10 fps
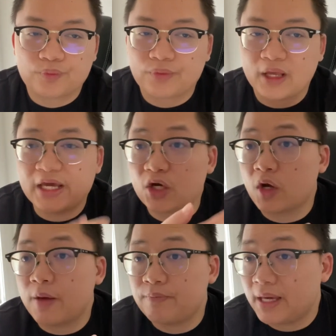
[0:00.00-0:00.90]

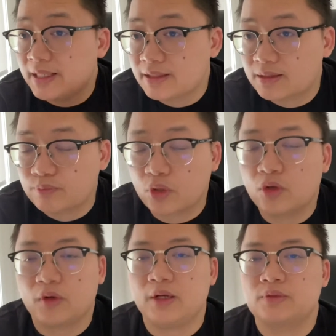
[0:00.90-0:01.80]
internet-based
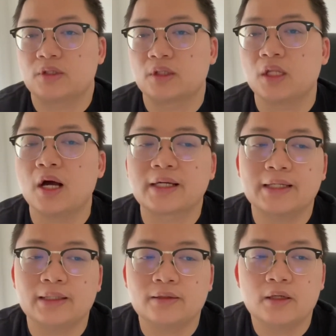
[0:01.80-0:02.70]
program, so you can log
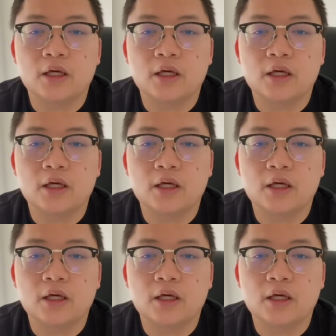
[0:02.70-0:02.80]
in.